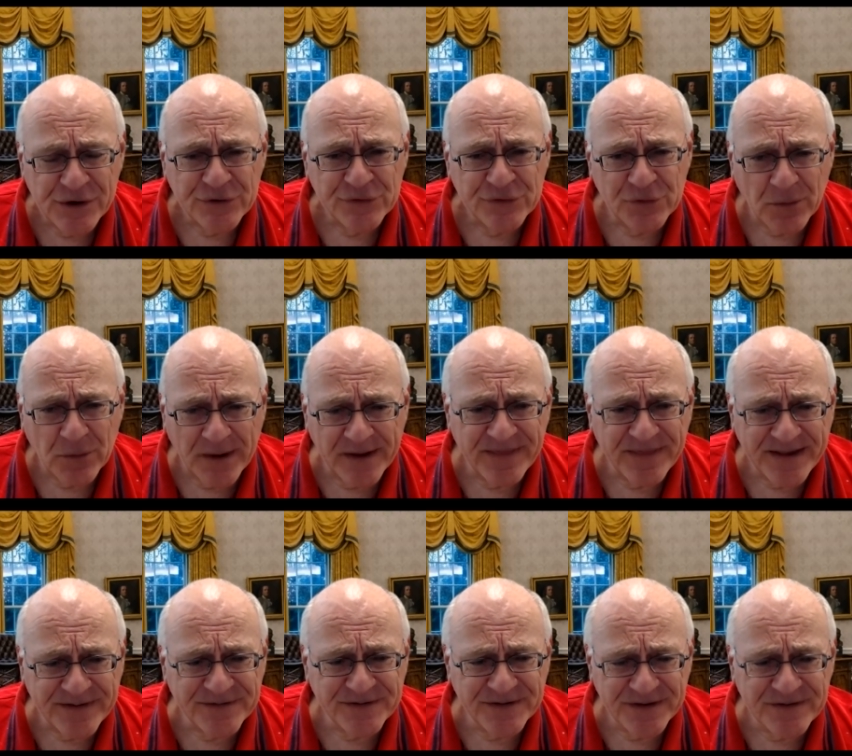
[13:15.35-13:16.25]
So I
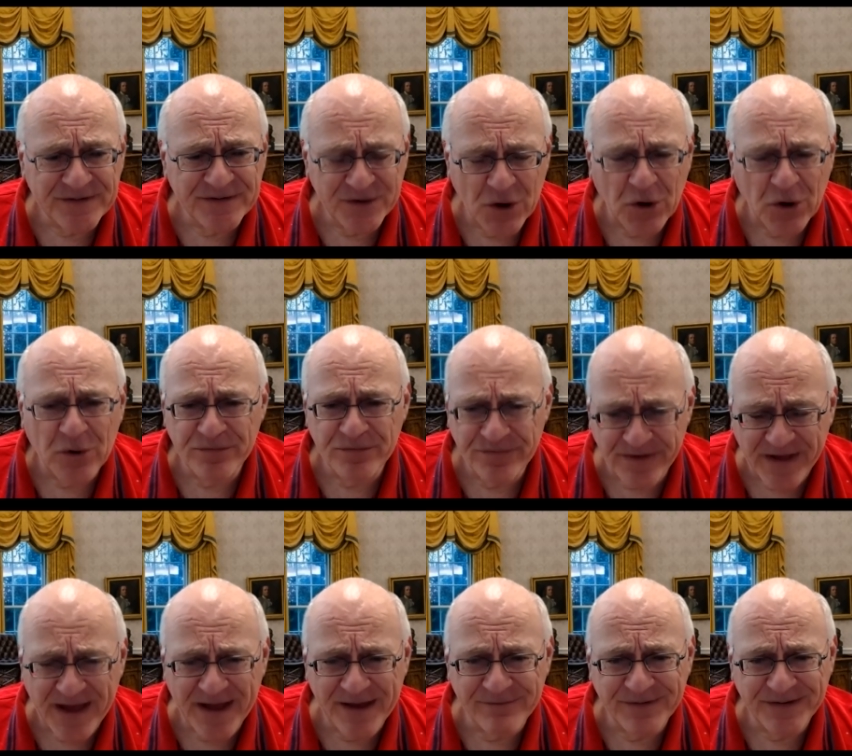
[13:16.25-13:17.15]
think
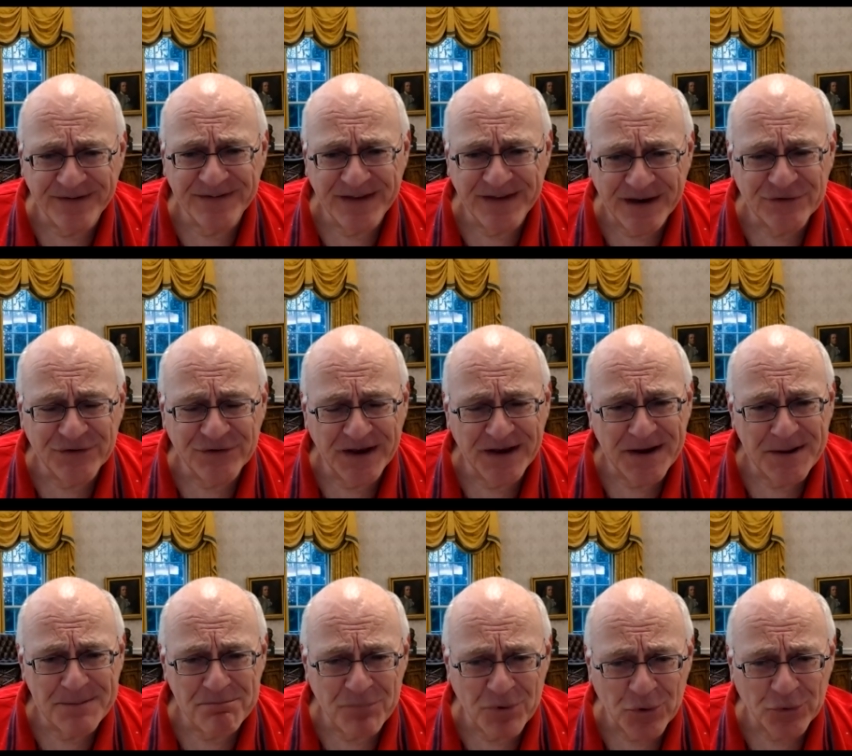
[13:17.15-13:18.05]
CCR5 is actually an
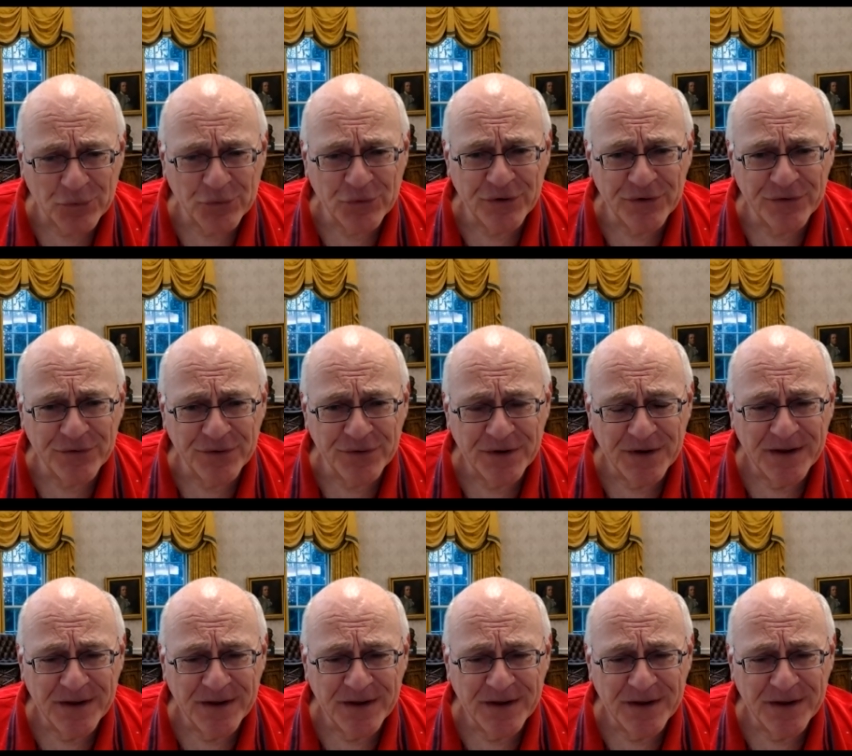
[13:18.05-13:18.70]
important